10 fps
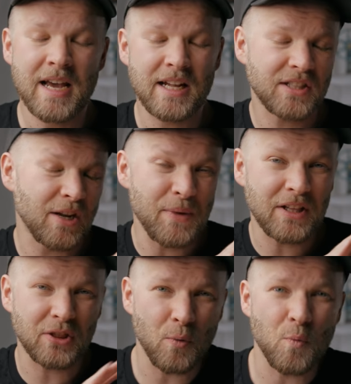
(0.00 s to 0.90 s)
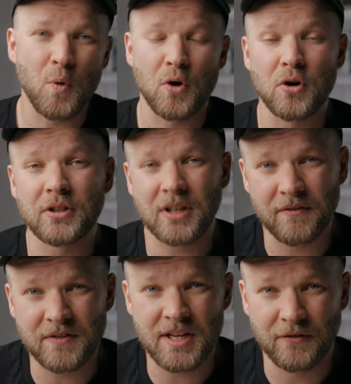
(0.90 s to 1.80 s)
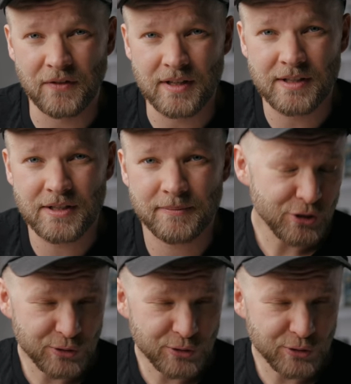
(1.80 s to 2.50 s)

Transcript: and it's gonna make the world of difference.